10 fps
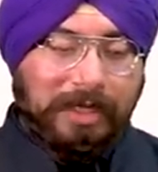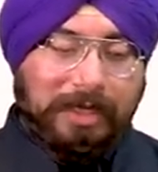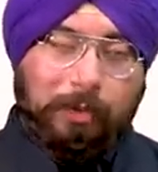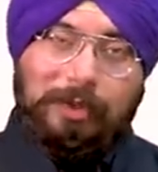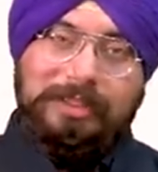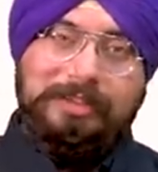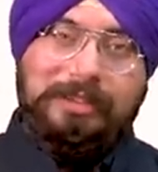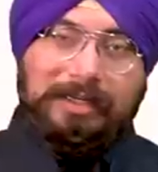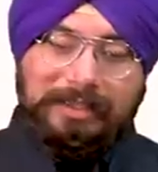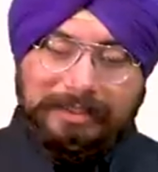Now, what is the
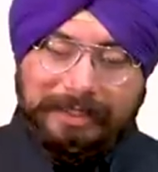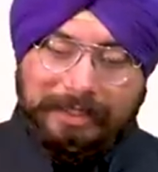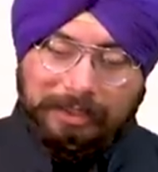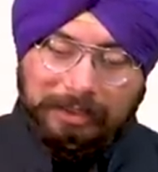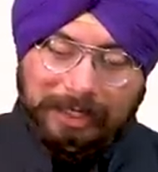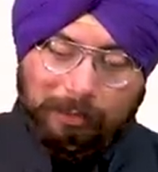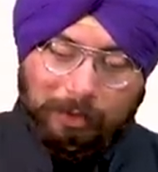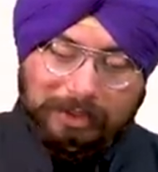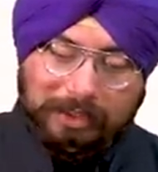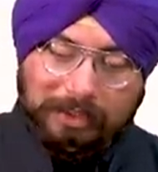current data and
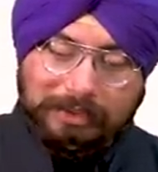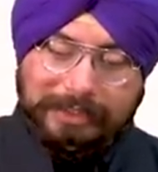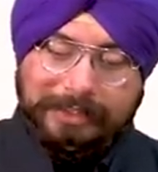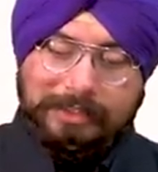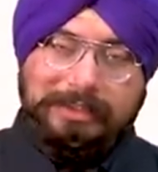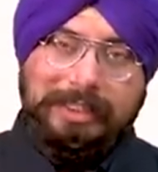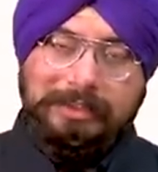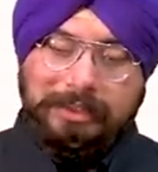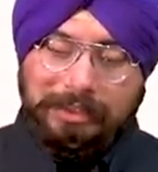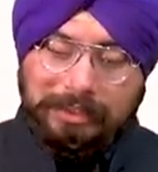what current data
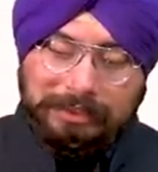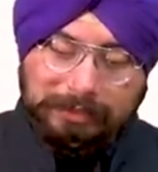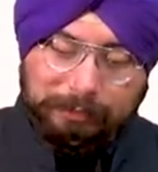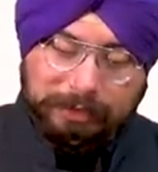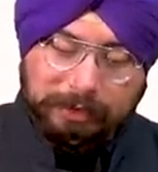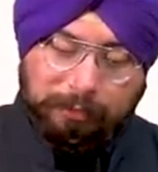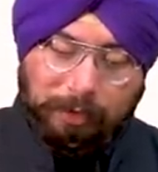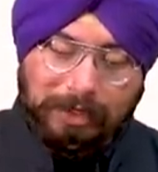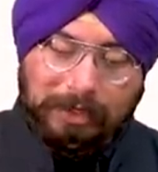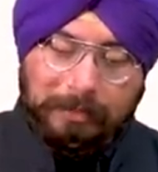says? See, first of
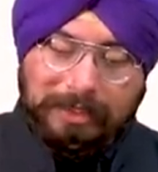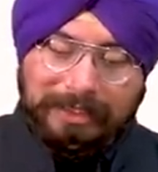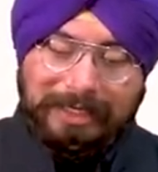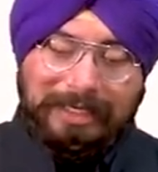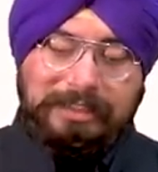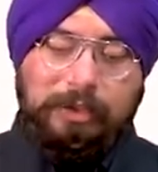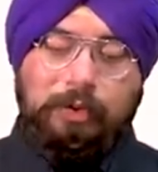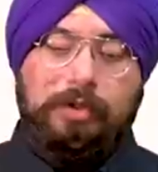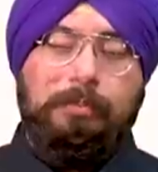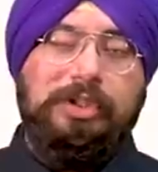all, related to
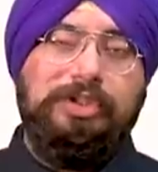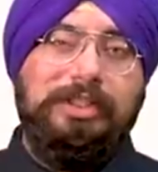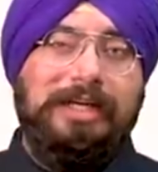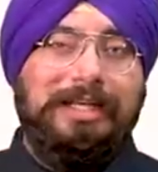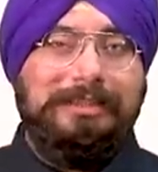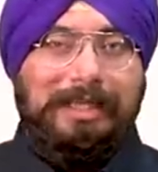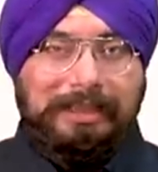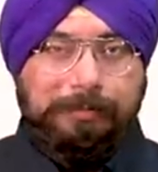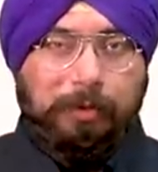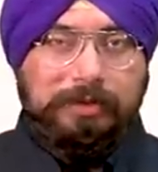the merchandise
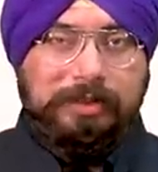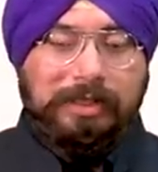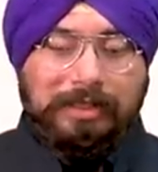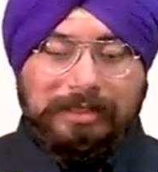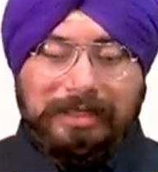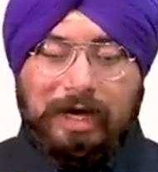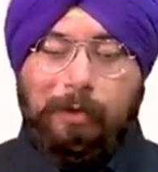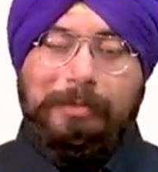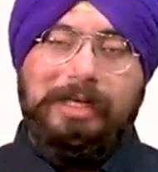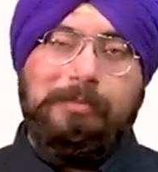exports, that how many